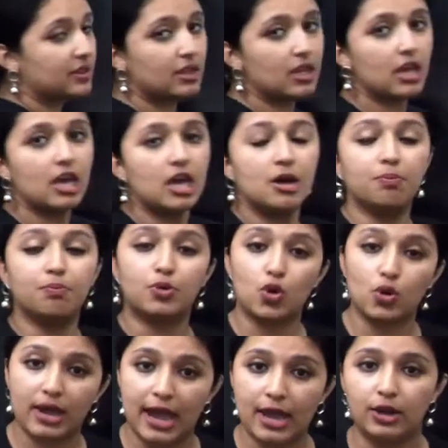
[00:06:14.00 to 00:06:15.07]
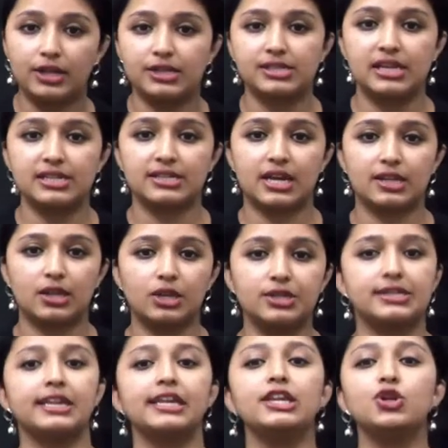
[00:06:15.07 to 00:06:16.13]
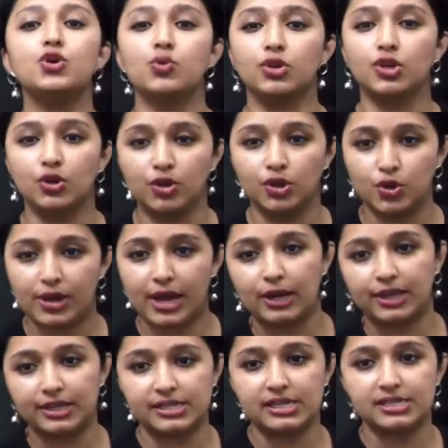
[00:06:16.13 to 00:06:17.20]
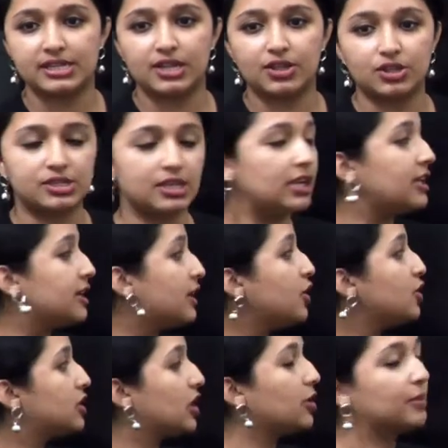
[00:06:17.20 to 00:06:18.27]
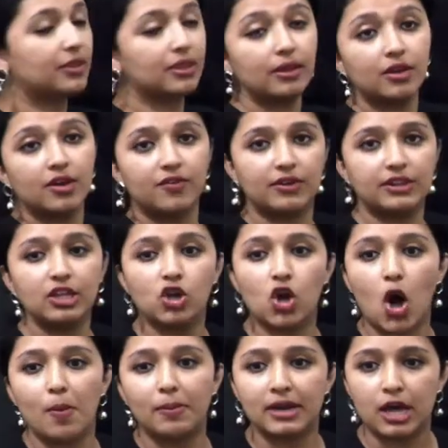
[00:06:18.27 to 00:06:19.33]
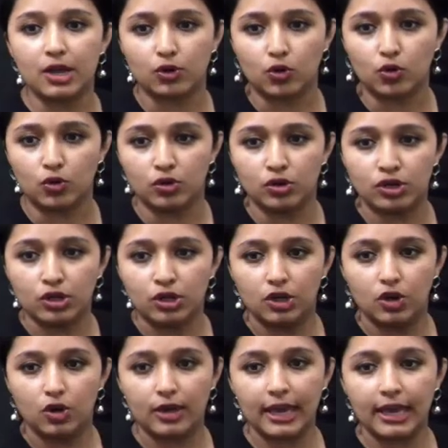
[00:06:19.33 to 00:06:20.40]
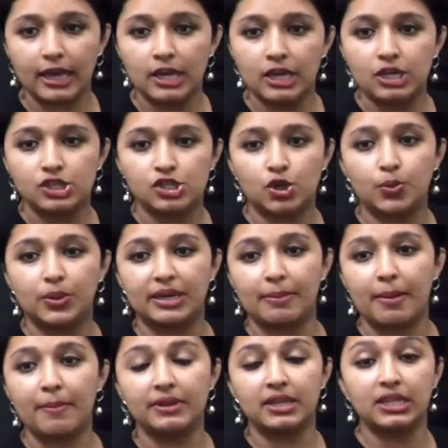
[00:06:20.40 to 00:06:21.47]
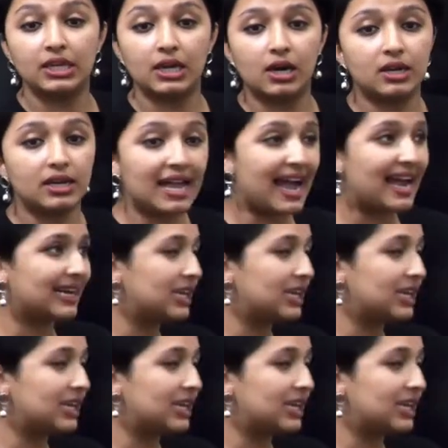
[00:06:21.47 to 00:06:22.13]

vandu prokaryotic cells ah irundhalum seri, eukaryotic cells ah irundhalum seri, rendutliyum vandu common ah irukum. Okay, should we remember the year? At